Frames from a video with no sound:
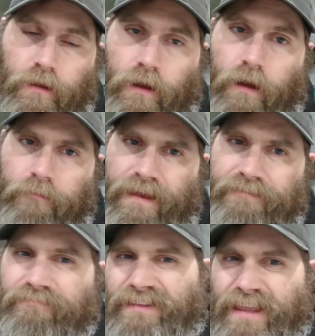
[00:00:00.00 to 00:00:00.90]

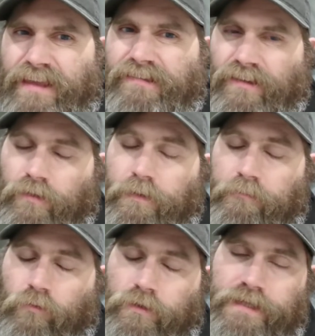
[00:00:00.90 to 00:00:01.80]
And is a little bit
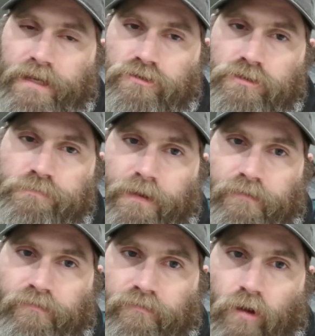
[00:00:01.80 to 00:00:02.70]
more dangerous
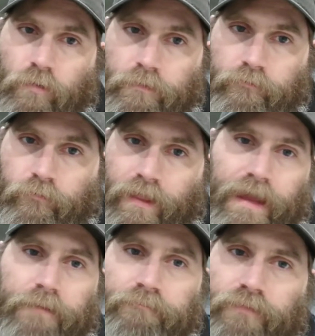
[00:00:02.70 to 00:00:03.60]
because there's open
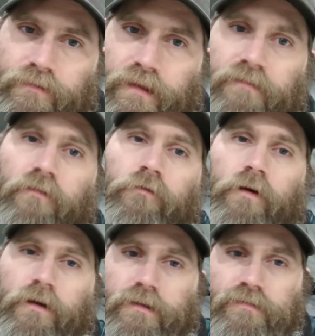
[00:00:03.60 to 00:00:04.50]
flame. The diesel
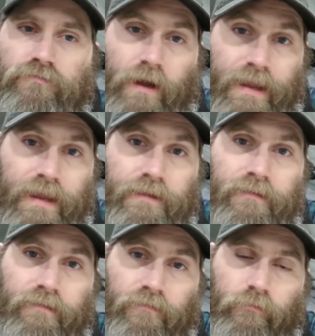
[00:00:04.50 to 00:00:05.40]
furnace, dry heat
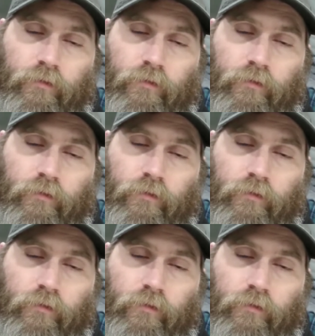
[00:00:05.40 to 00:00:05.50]
diesel